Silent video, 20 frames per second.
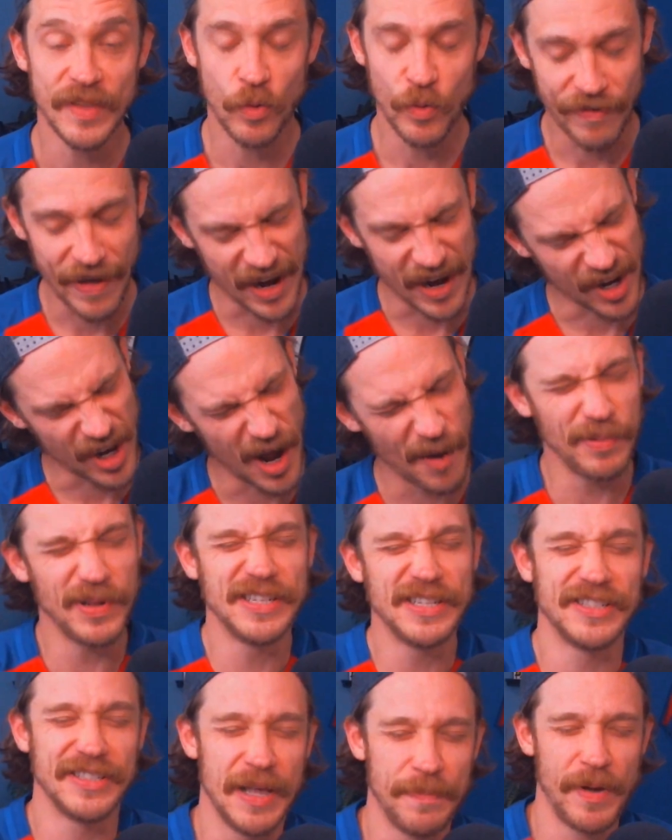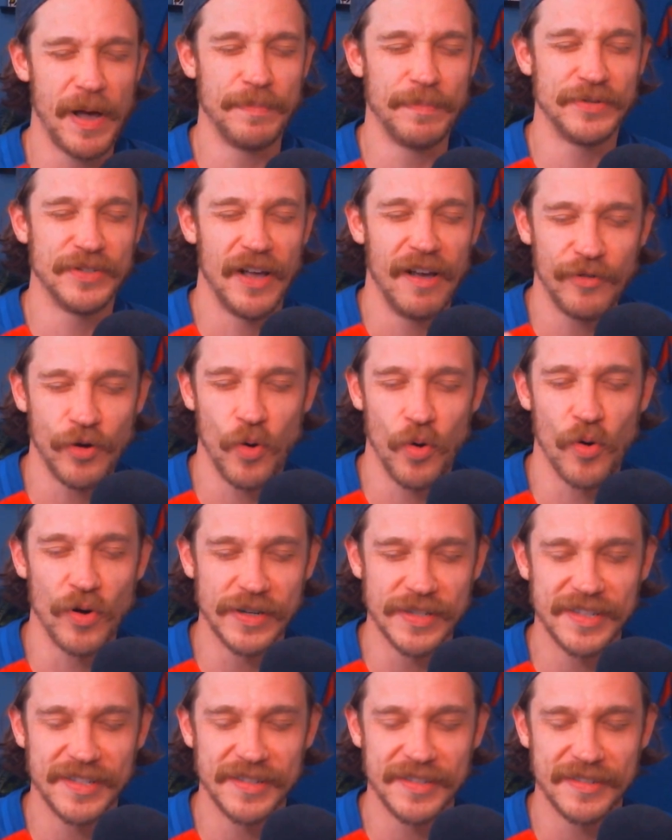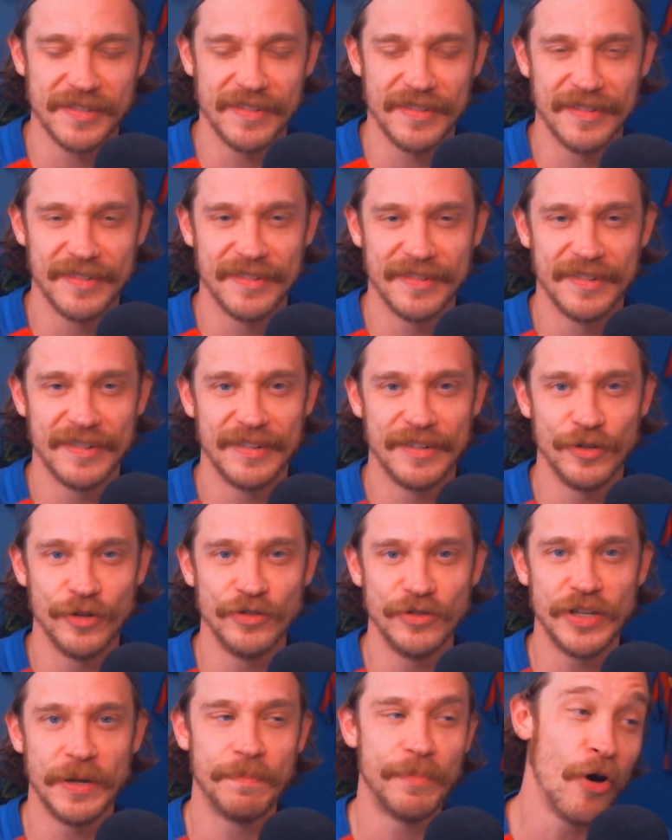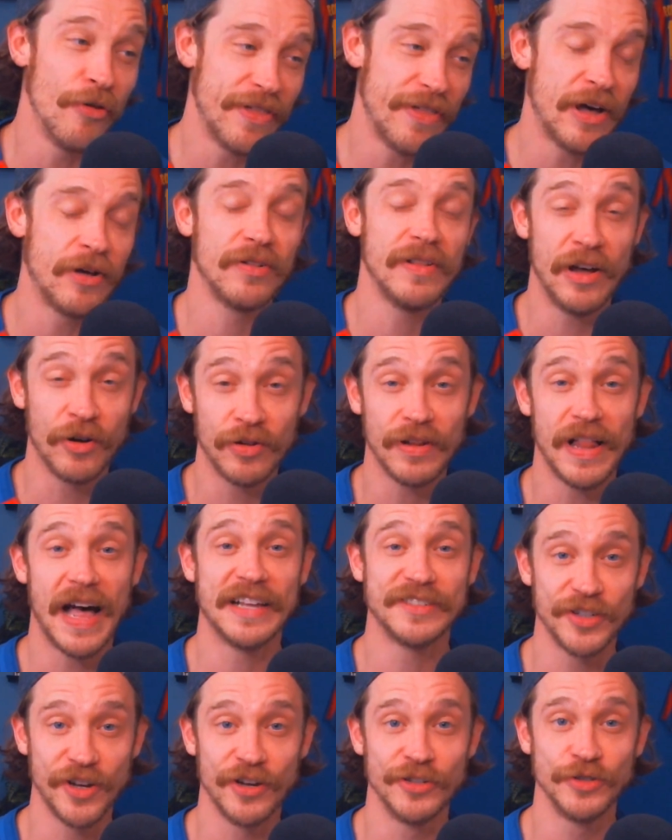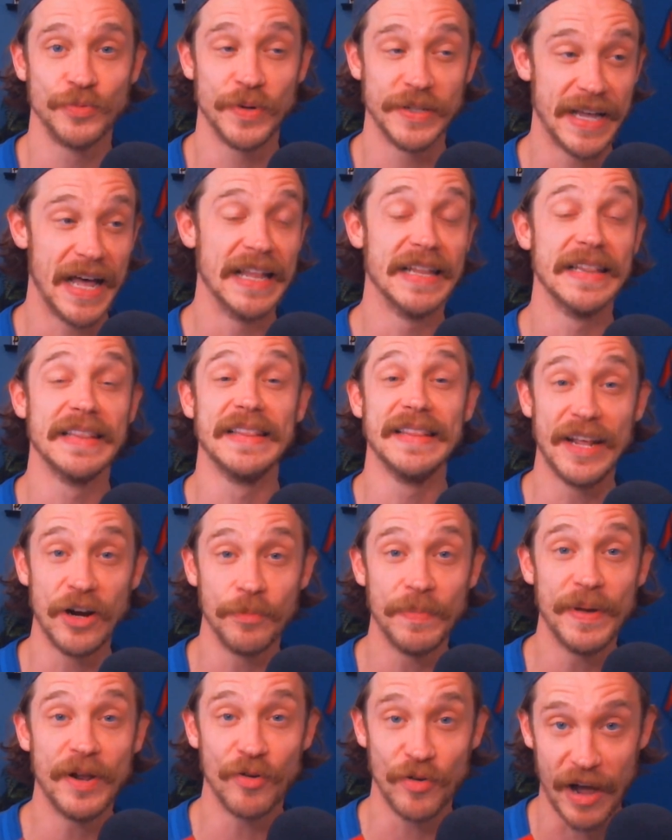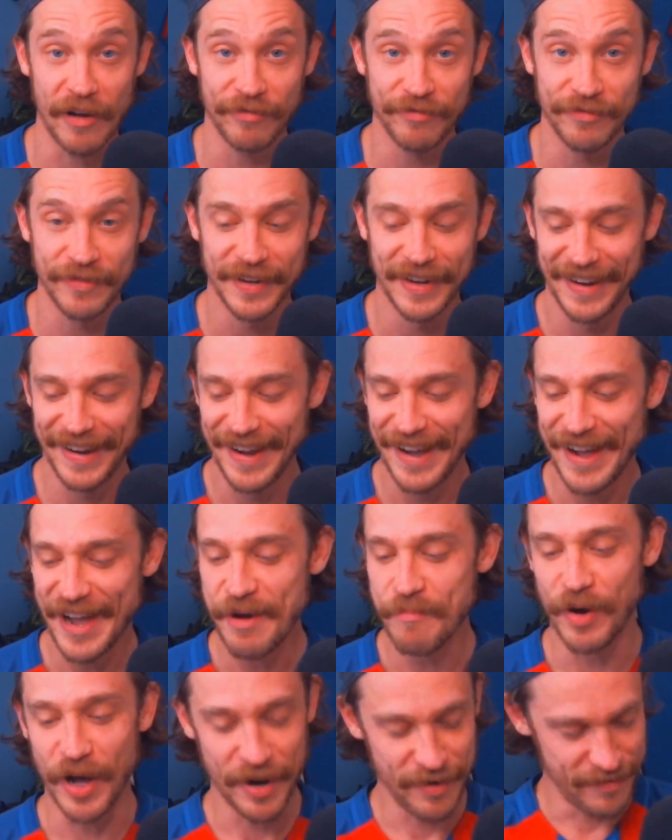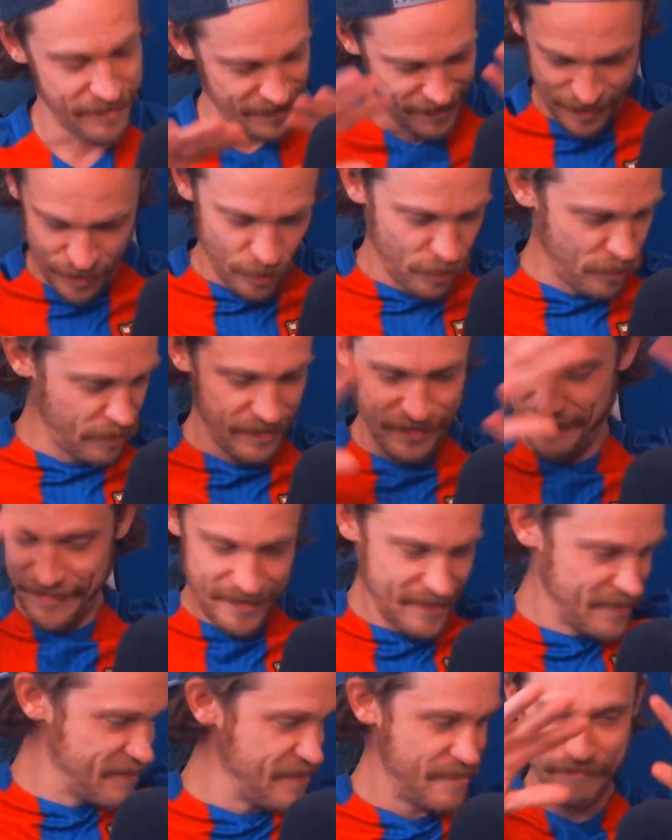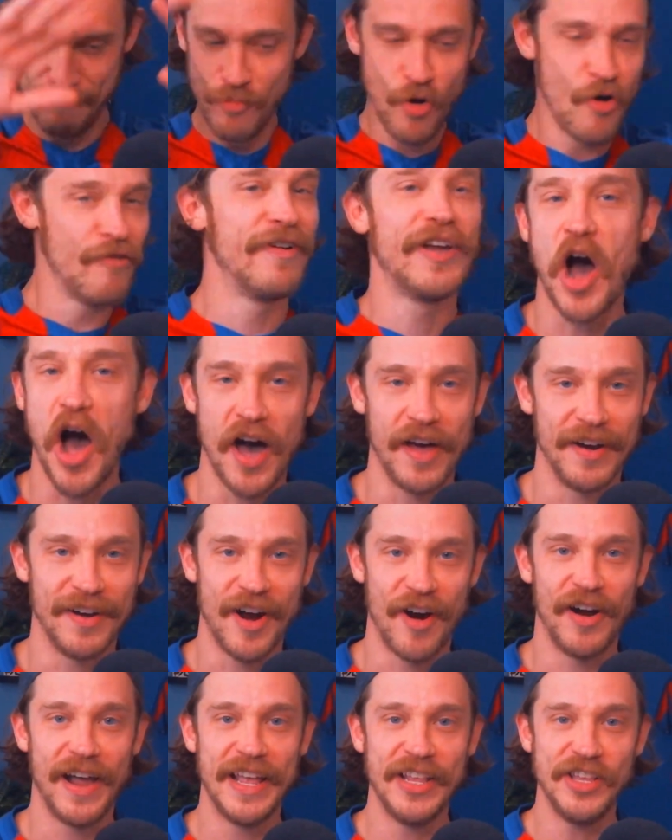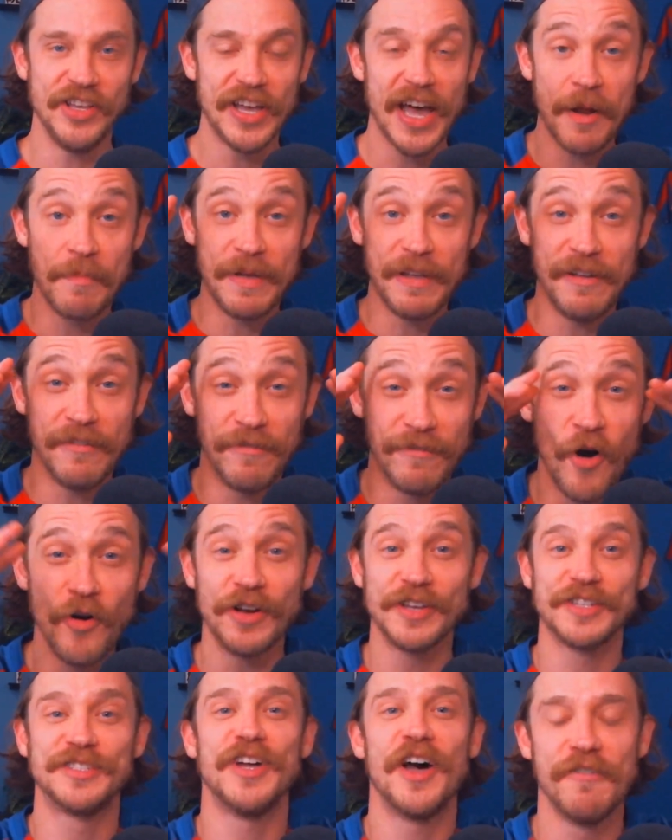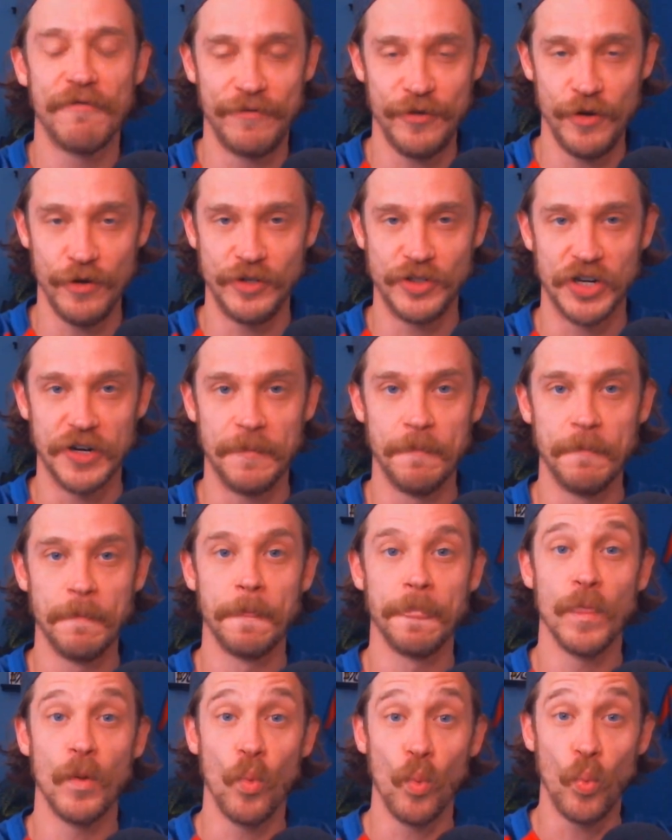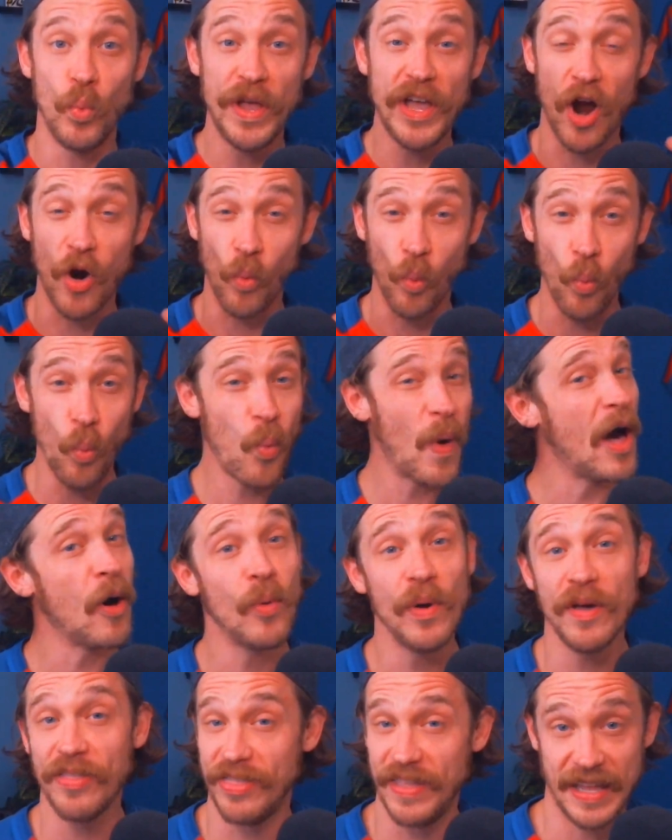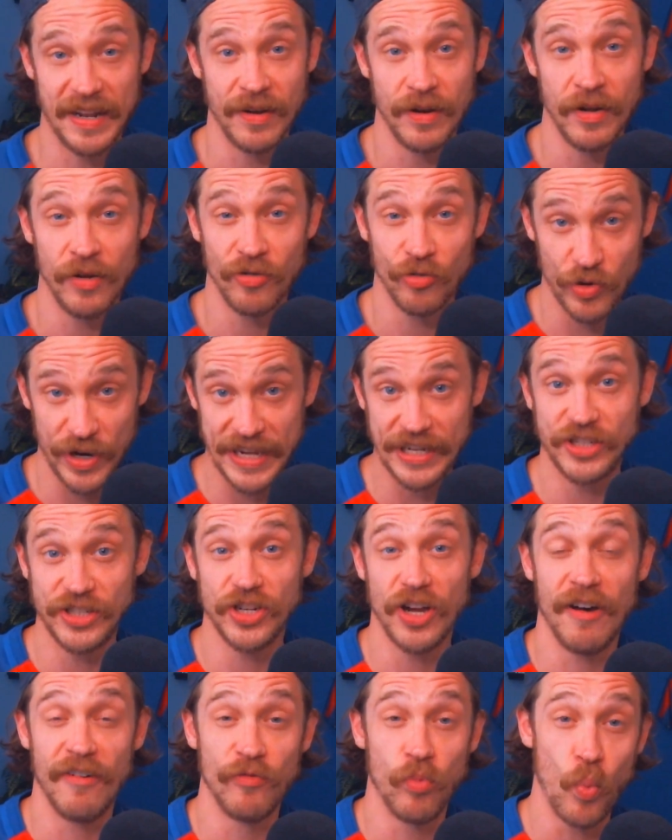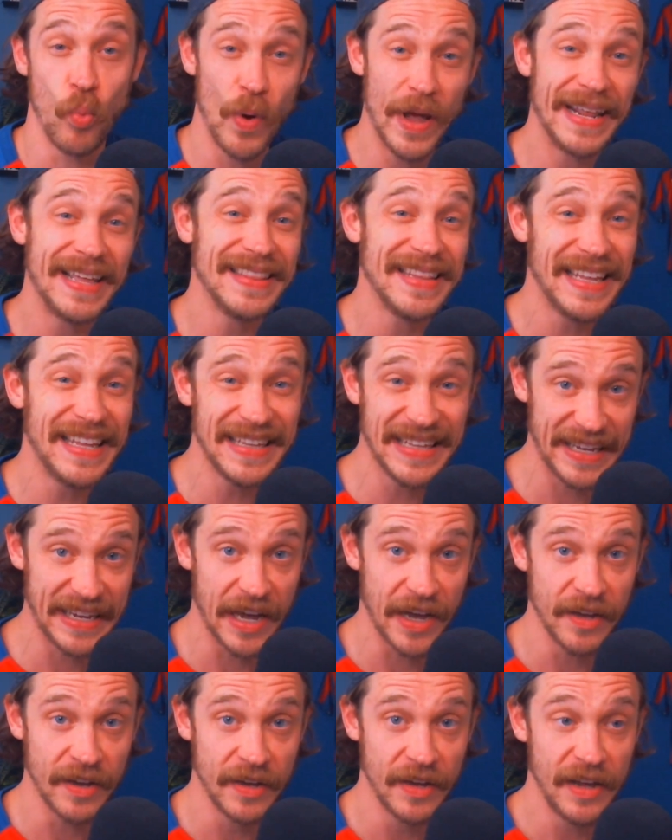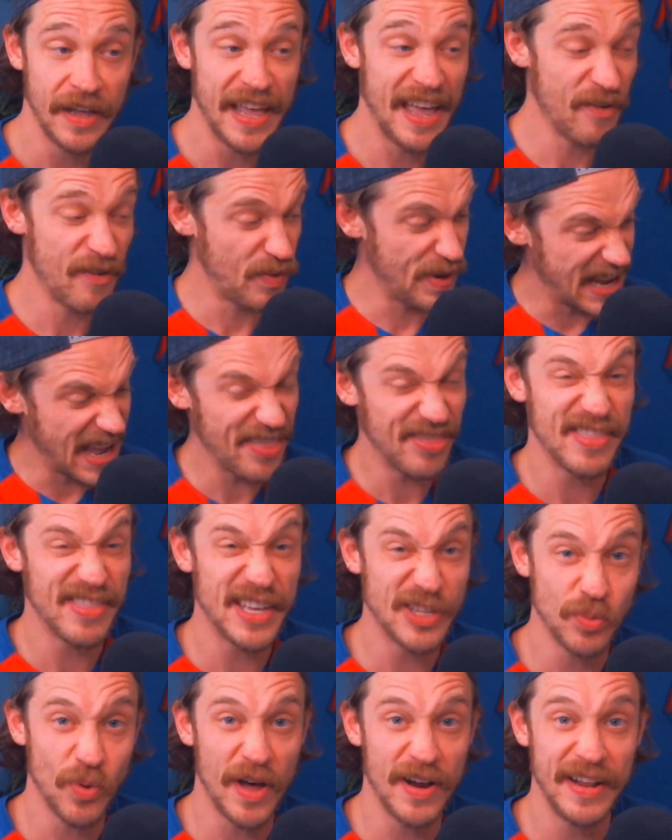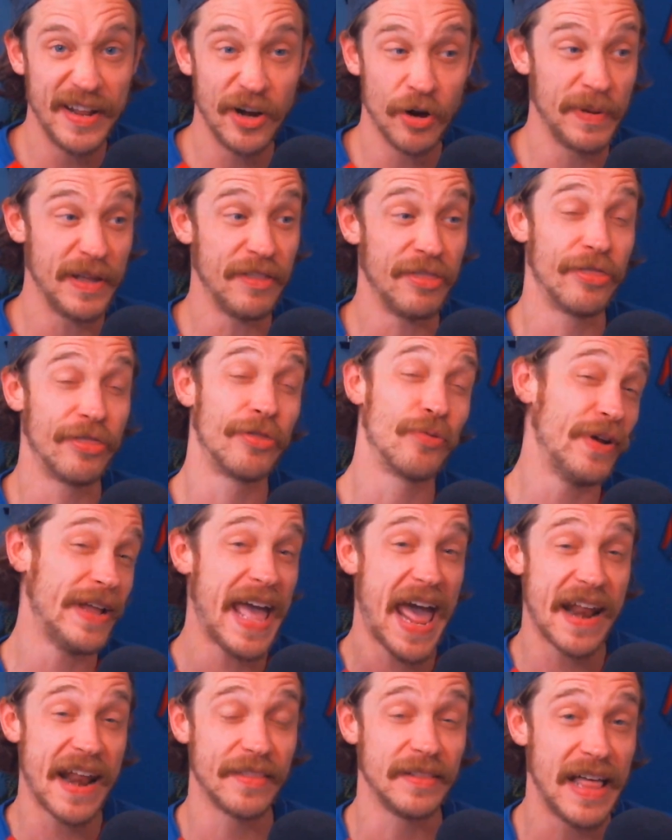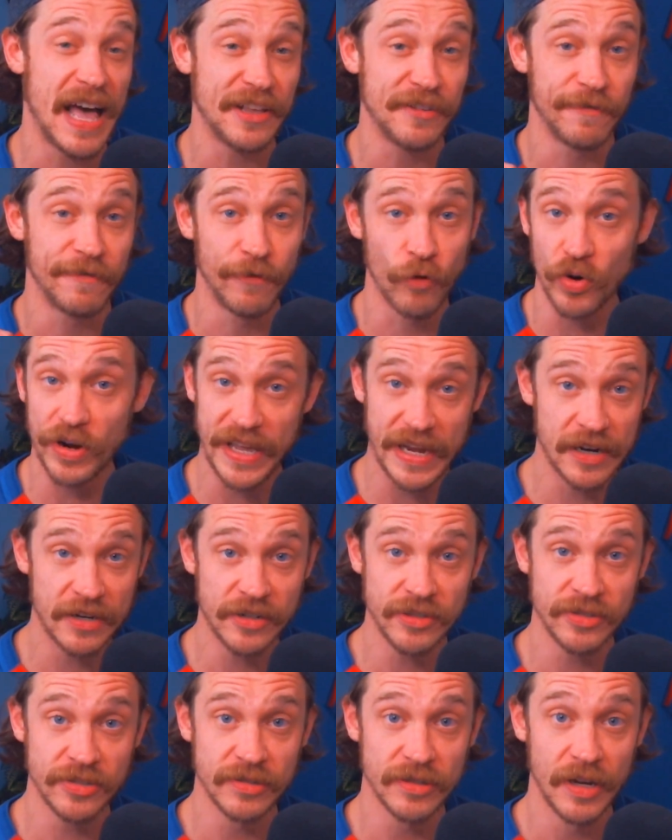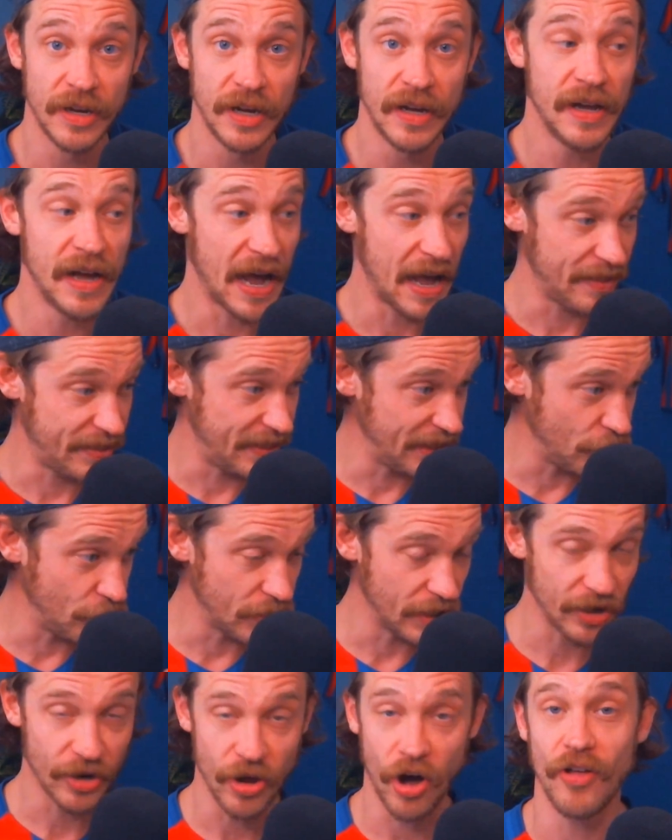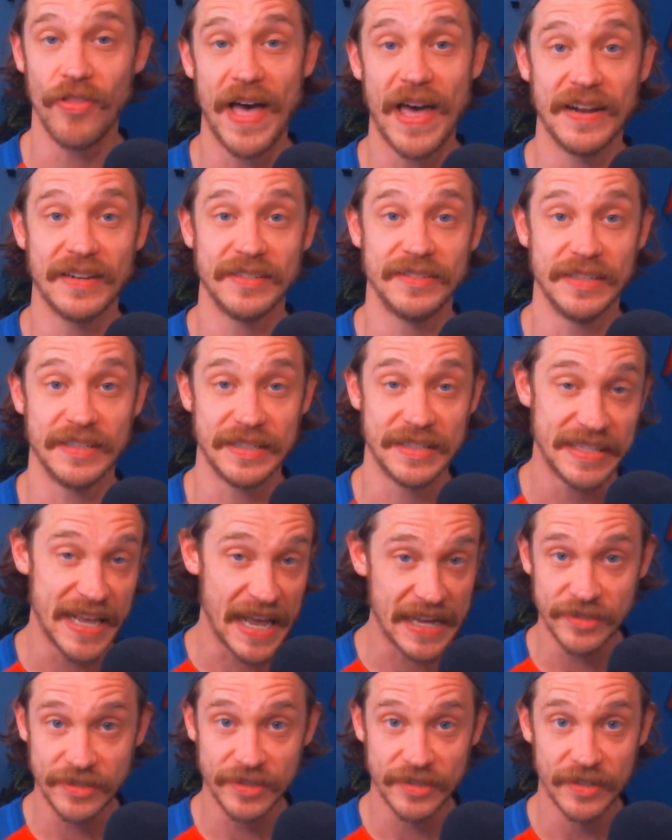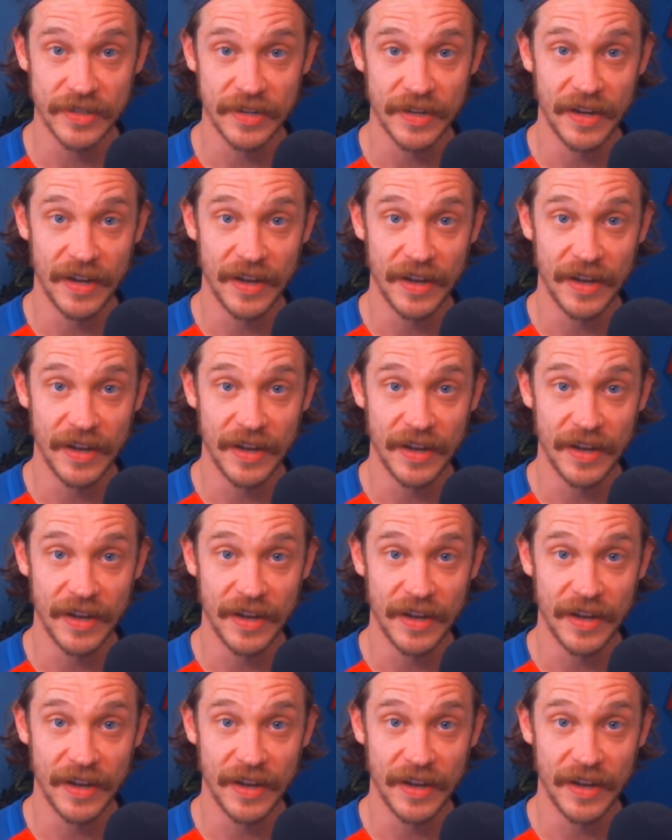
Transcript: We've had a couple of slip-ups, of course. Losing both El Clasicos was a little bit rough, but moving on, all right? You got to be focused on the future. We are well within reach of winning La Liga. If we get this one, it'll be 3 out of the last 4 years. I think you can call that a success.